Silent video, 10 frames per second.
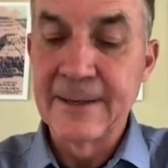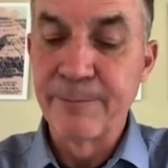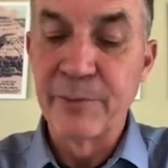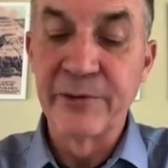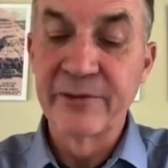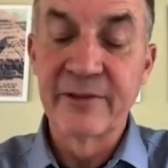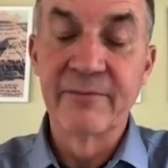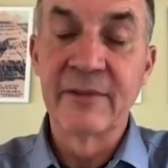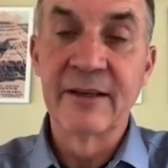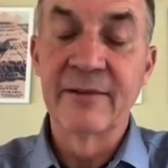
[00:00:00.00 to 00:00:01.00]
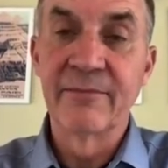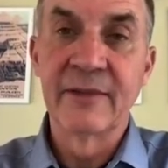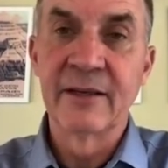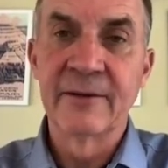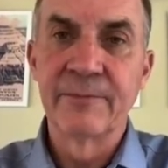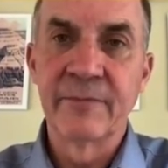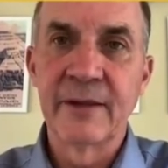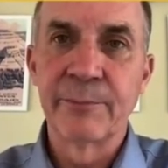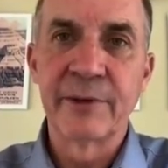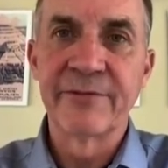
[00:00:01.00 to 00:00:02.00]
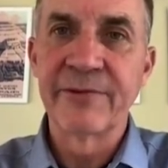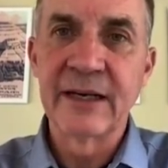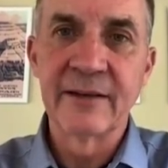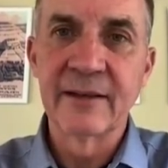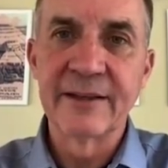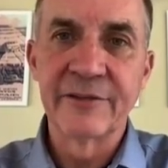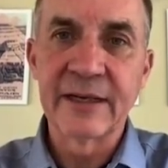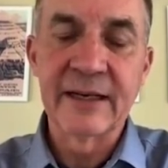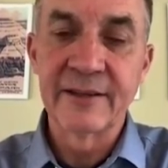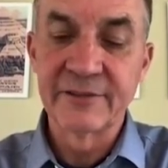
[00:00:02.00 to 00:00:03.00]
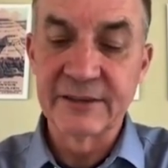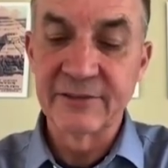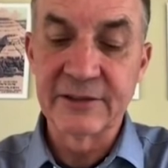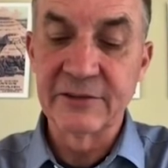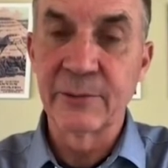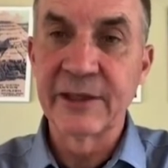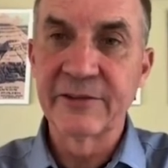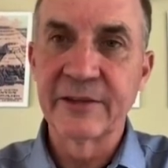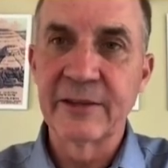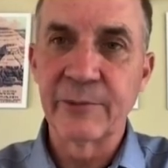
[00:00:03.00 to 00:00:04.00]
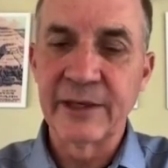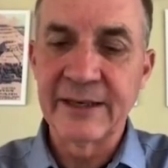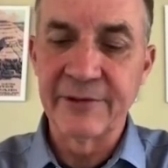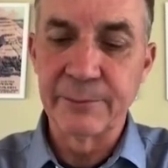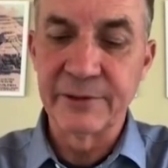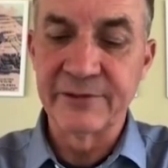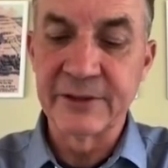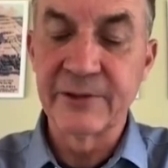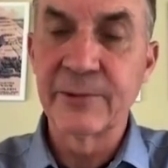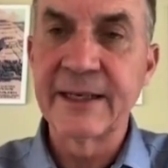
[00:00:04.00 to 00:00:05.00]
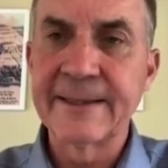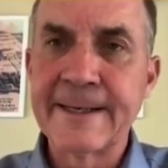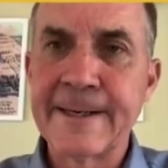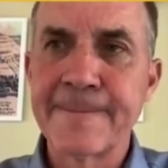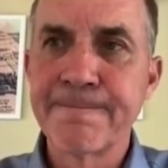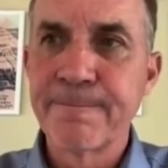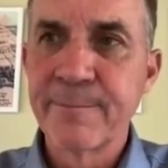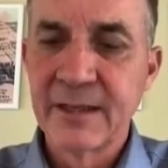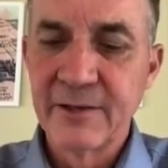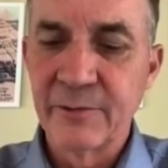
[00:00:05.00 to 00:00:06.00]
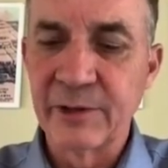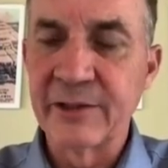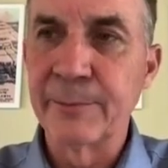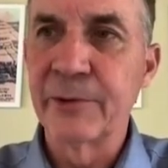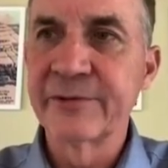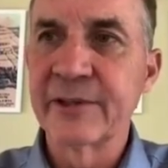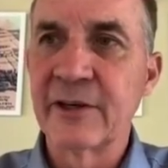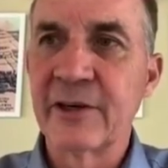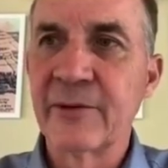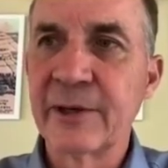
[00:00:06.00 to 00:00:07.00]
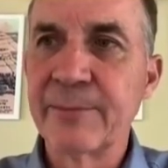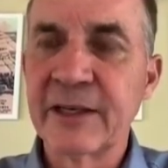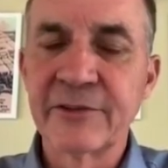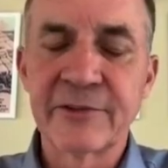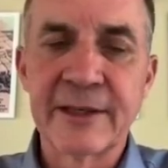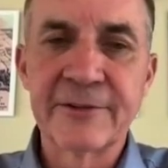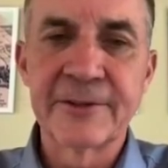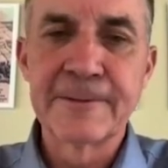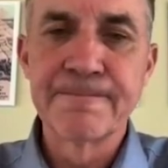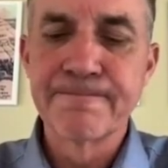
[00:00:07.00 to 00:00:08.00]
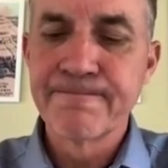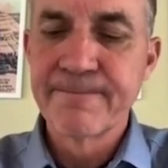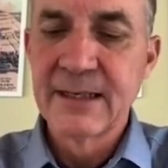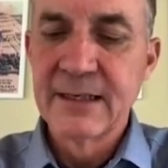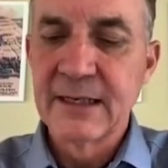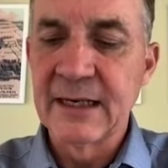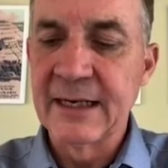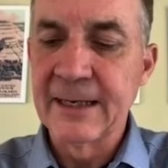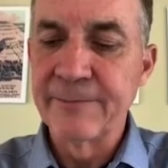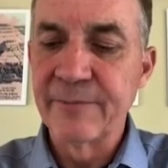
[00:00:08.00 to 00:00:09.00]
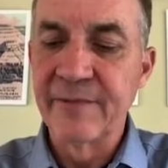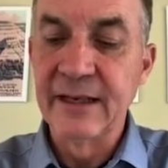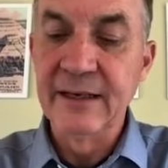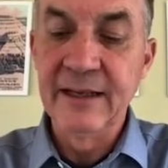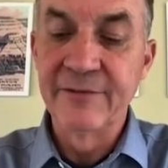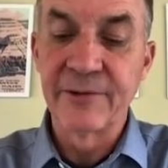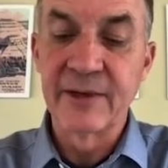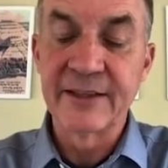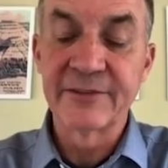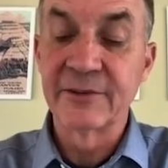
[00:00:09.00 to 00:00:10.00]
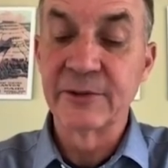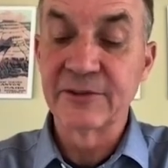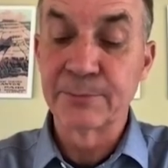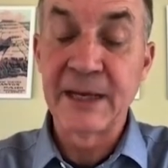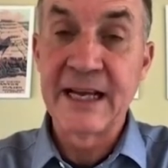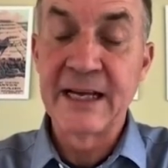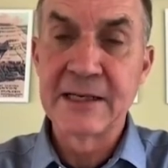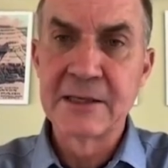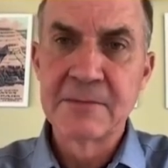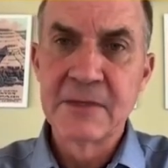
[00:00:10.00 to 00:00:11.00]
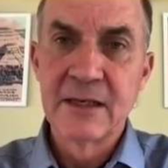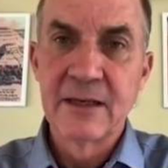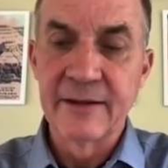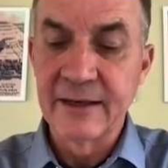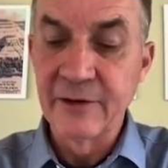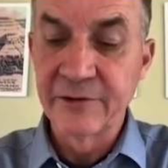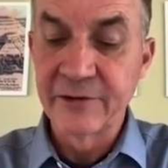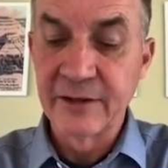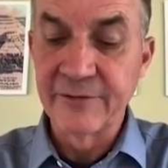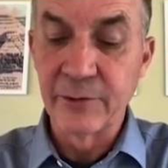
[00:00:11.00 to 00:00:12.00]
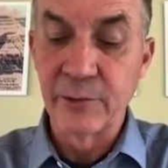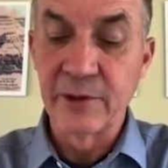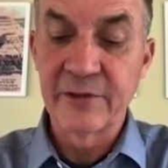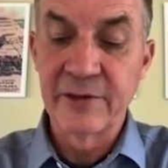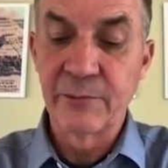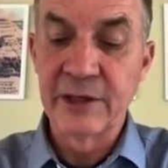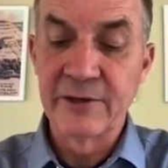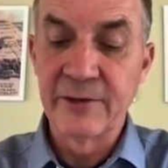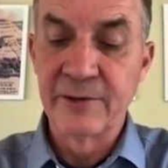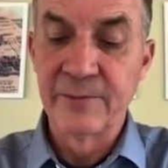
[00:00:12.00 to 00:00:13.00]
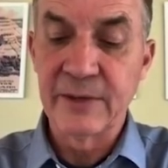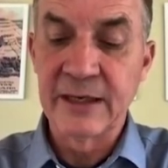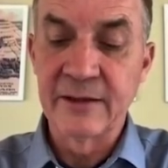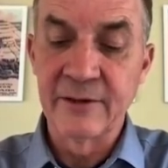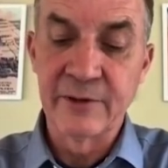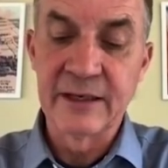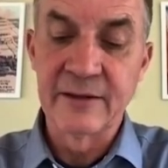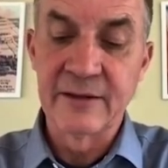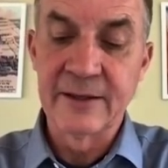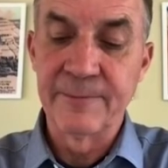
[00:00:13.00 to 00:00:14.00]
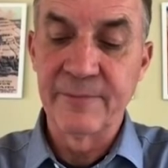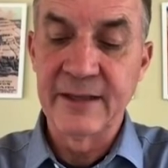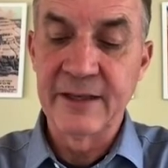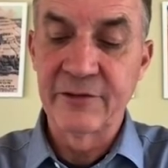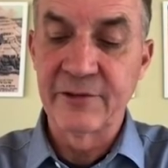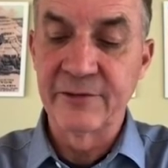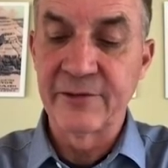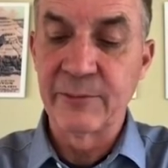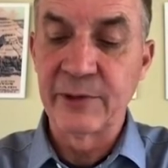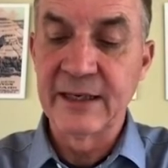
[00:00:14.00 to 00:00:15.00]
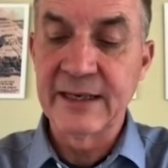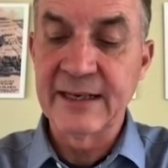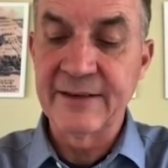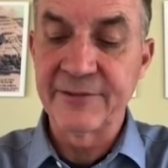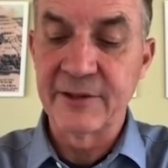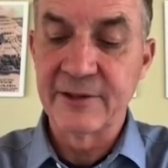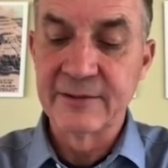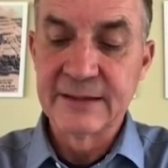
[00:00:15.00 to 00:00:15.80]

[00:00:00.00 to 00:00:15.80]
both the profoundly challenging situation that we have in Brazil right now with the Bolsonaro administration, the need for us to expand the notion of the work that we do and the issues that we get after.